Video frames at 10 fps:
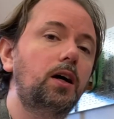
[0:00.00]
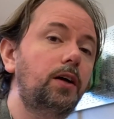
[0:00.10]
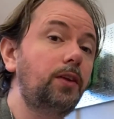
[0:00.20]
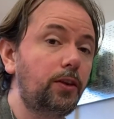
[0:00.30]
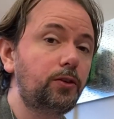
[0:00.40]

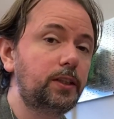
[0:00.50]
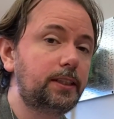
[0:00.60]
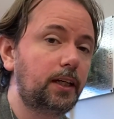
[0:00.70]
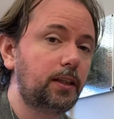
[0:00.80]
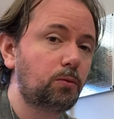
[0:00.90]
Another
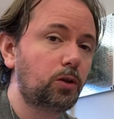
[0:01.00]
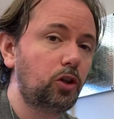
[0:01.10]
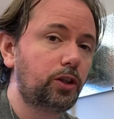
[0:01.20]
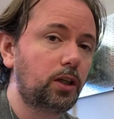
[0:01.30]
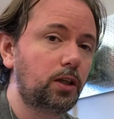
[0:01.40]
design that we're
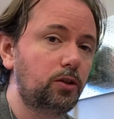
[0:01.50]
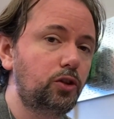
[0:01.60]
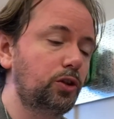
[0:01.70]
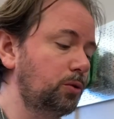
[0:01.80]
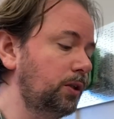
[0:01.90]
looking
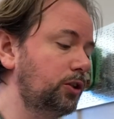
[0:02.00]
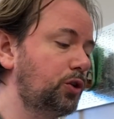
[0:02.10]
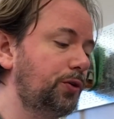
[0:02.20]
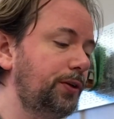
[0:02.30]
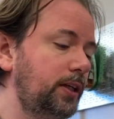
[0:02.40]
into is
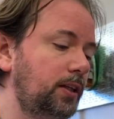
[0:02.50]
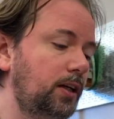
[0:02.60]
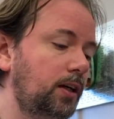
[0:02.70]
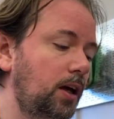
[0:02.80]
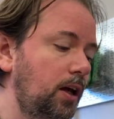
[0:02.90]

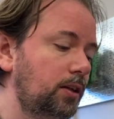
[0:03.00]
creating